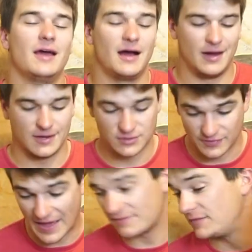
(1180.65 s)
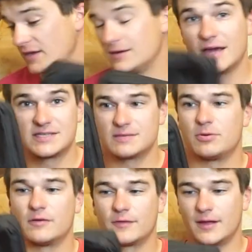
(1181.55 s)
So that fit nice and
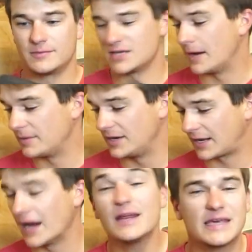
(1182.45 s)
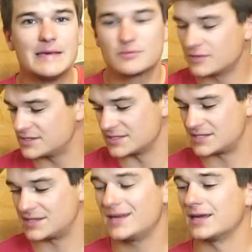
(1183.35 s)
perfectly up top, and it kind of keeps with this
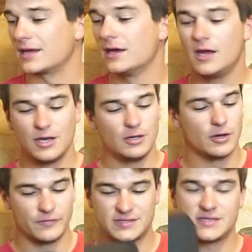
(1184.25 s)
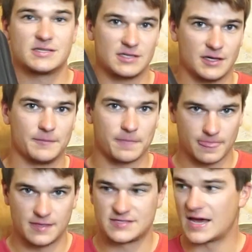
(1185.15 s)
aesthetic. You know, this is the
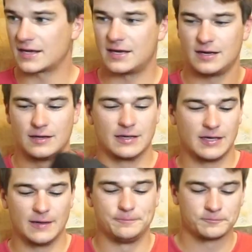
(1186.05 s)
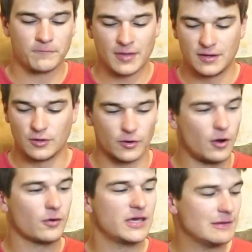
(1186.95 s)
tech kit again. You know, it
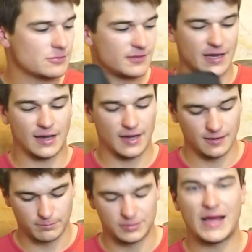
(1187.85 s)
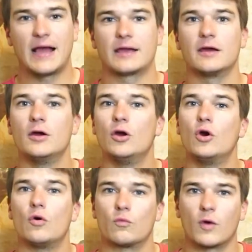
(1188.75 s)
all keeps with that kind of black,
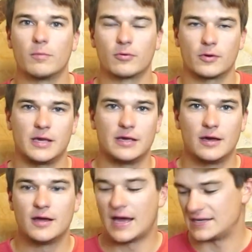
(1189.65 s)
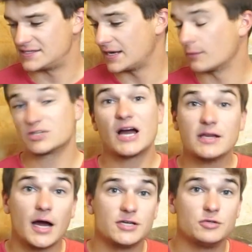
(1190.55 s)
rubbery aesthetic, which
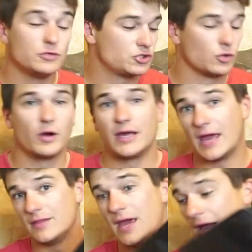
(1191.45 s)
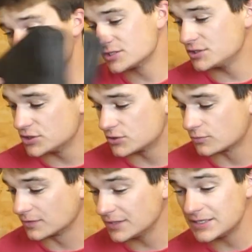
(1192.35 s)
I do enjoy. And they actually just
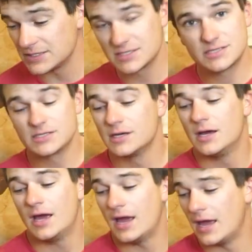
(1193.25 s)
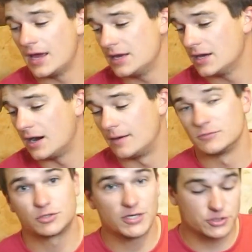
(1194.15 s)
released a
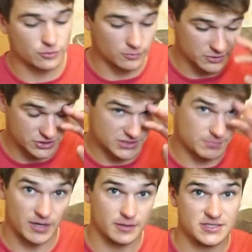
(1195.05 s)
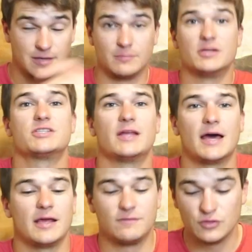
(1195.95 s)
stretch goal, which this is probably a good time to mention
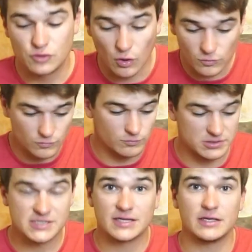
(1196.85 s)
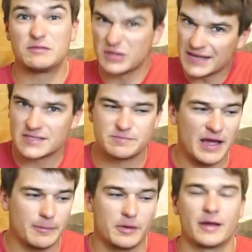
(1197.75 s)
that. If you like this
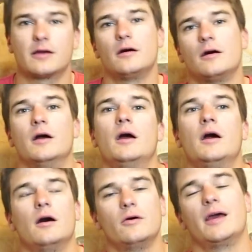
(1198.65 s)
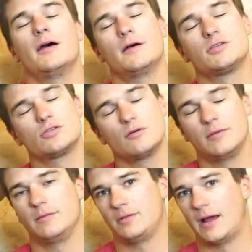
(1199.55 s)
bag, but you're like, oh, Odie, I have so
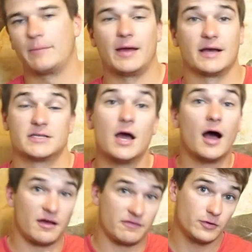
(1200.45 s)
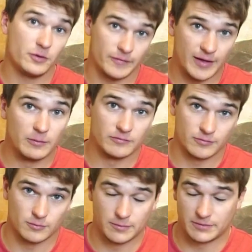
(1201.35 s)
many black bags. I you on that one
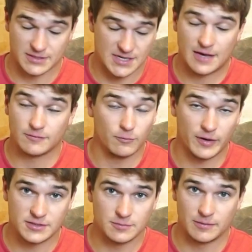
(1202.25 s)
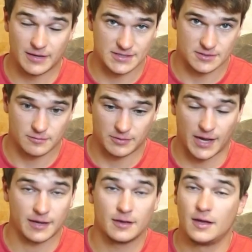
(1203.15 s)
for one, because I have way too many bags that are
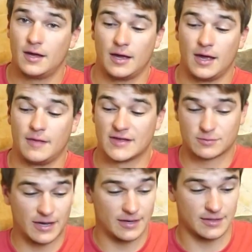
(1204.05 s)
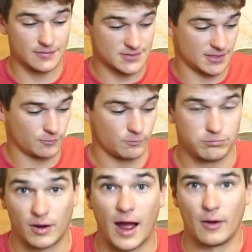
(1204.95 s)
black. And that's why I had to get this like
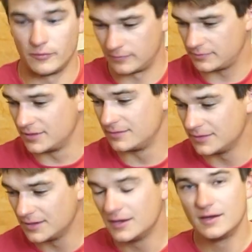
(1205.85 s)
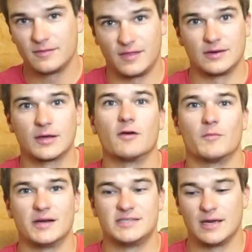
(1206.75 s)
brown thing to cover
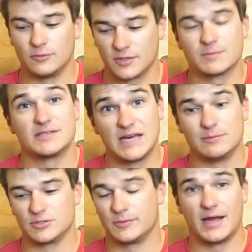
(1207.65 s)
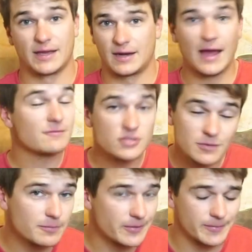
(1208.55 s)
my table, because my table's black and I have too
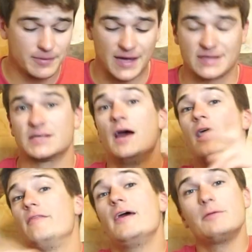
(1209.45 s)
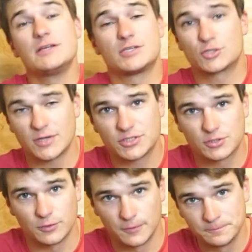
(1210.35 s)
many black bags. They released a stretch
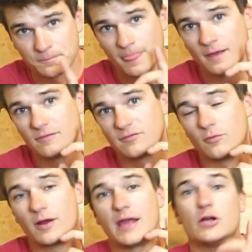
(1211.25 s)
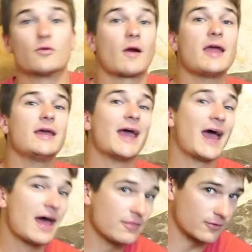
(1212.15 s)
goal for a gray
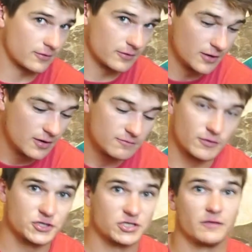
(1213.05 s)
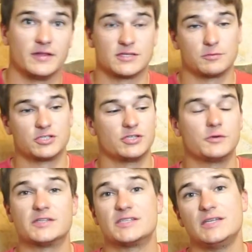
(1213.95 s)
heather version of this, which you
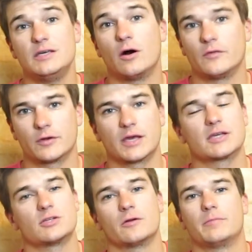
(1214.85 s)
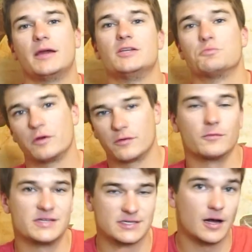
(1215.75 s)
can see on their Kickstarter page in one of their
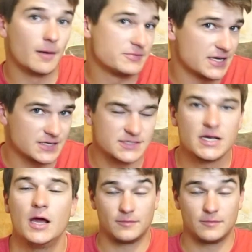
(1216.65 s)
recent updates.